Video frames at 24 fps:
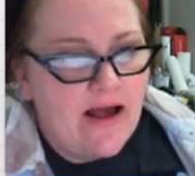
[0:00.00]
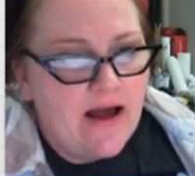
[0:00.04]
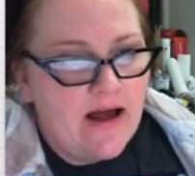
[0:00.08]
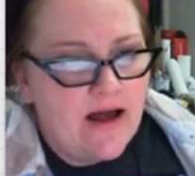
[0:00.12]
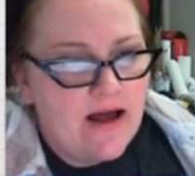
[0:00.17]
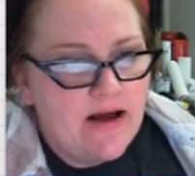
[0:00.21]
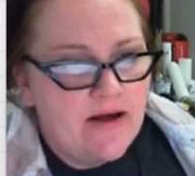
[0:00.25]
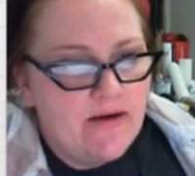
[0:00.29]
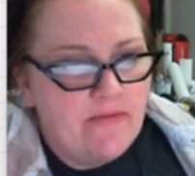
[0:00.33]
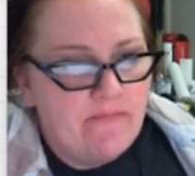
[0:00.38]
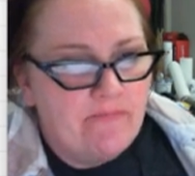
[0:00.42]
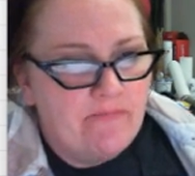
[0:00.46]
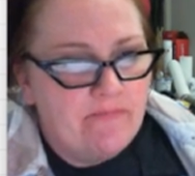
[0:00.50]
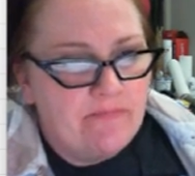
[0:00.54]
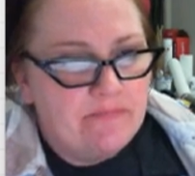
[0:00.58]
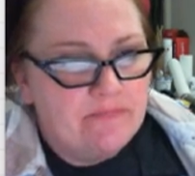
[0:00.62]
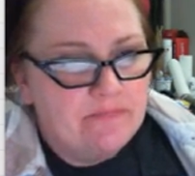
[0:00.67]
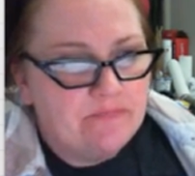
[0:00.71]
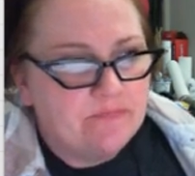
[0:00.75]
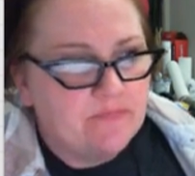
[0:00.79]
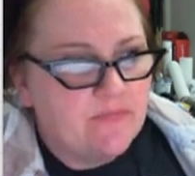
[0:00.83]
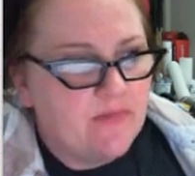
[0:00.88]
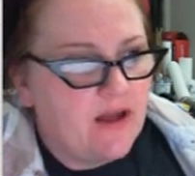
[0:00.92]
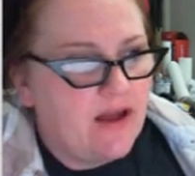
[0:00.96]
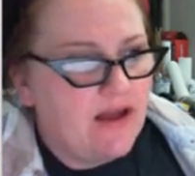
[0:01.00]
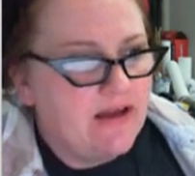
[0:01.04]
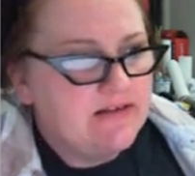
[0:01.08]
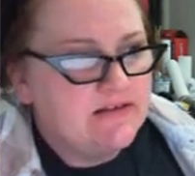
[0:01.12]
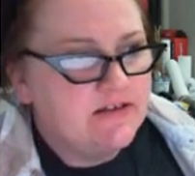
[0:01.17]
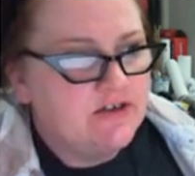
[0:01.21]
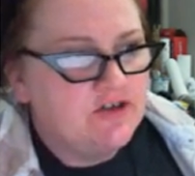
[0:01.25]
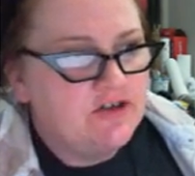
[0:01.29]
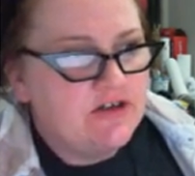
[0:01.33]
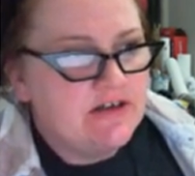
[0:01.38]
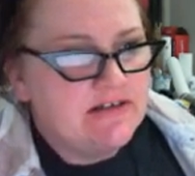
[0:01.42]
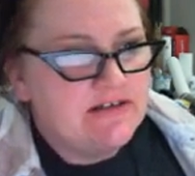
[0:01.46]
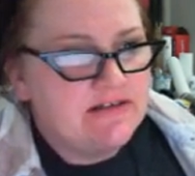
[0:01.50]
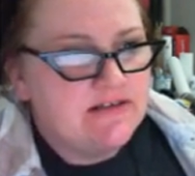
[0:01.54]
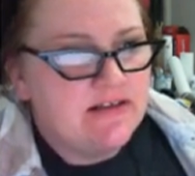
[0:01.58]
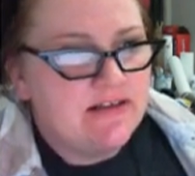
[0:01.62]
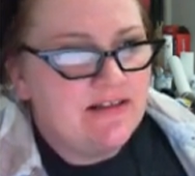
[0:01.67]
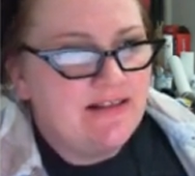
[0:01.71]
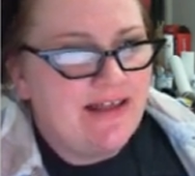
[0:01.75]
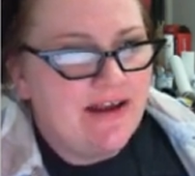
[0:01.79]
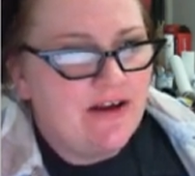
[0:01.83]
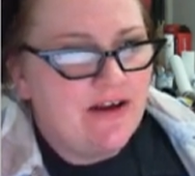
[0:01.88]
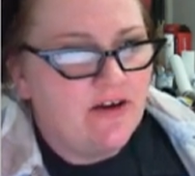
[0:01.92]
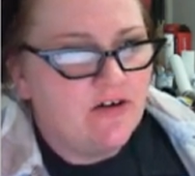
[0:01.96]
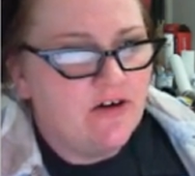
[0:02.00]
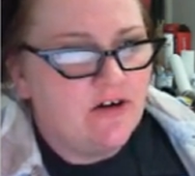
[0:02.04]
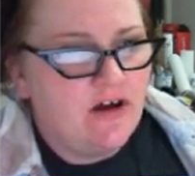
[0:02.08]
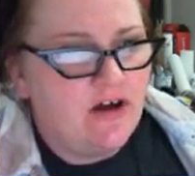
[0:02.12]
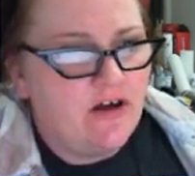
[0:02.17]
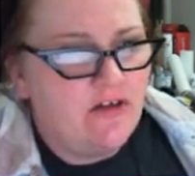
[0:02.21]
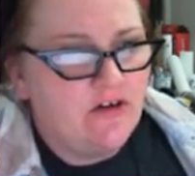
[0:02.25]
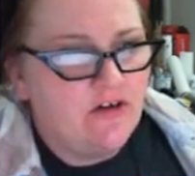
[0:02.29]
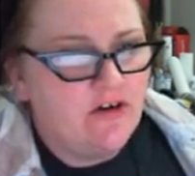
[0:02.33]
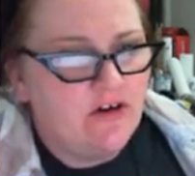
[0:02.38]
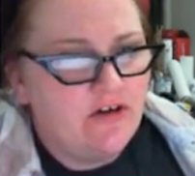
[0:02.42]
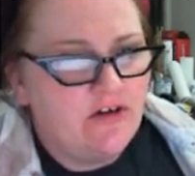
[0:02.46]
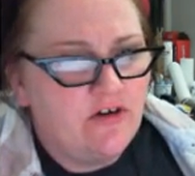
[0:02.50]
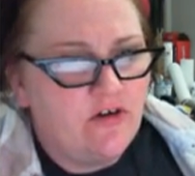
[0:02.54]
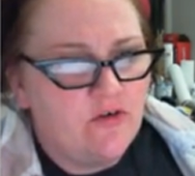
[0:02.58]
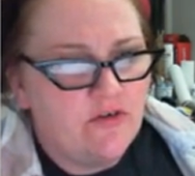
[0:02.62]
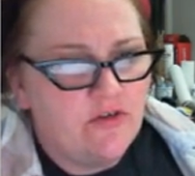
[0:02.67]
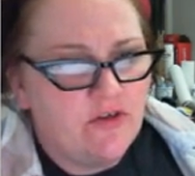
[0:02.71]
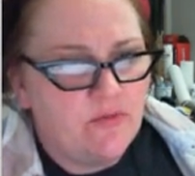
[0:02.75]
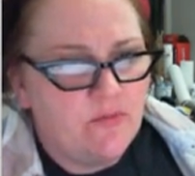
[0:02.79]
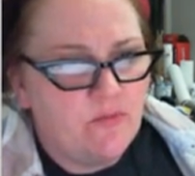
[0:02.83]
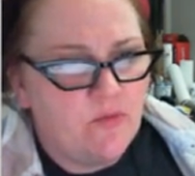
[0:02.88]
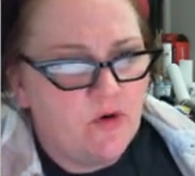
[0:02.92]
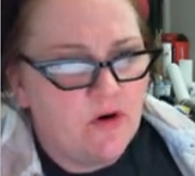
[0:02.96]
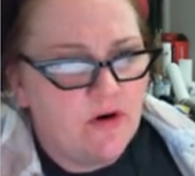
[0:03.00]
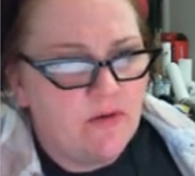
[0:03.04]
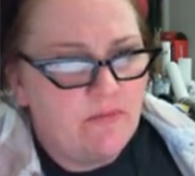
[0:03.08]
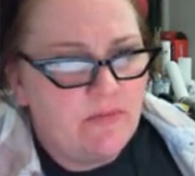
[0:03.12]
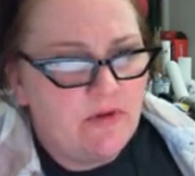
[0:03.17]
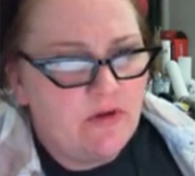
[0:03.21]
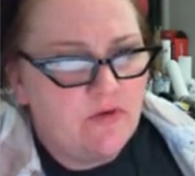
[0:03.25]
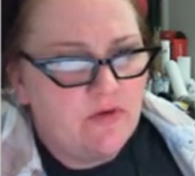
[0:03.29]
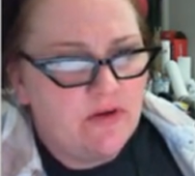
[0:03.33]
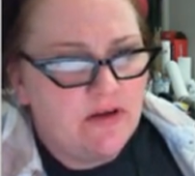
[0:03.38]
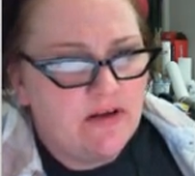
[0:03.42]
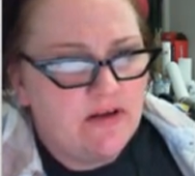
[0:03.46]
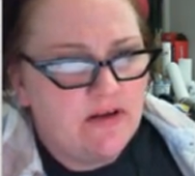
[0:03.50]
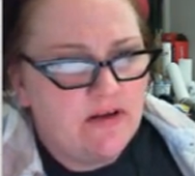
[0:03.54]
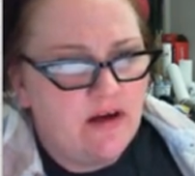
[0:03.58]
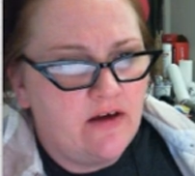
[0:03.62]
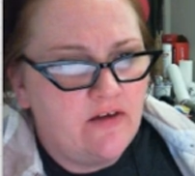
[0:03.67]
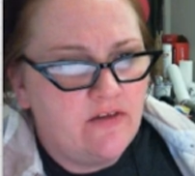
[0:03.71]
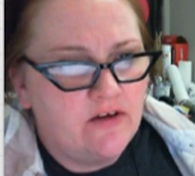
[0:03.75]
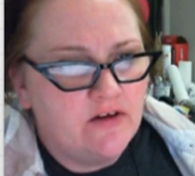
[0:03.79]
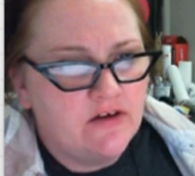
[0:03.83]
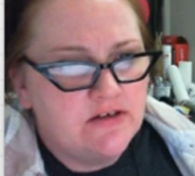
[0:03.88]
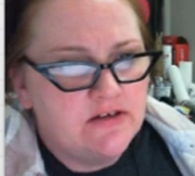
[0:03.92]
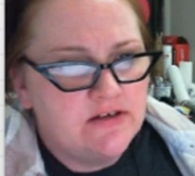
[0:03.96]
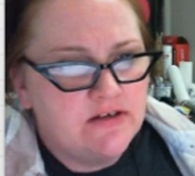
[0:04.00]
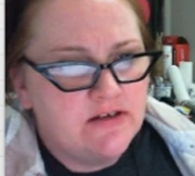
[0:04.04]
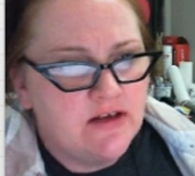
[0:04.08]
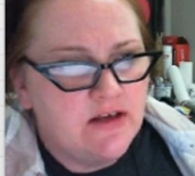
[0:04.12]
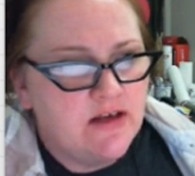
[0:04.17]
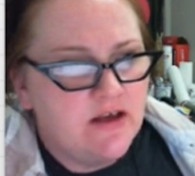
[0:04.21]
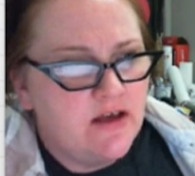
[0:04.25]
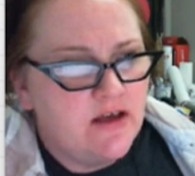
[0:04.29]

I suggest the lighter colored or the more muted colors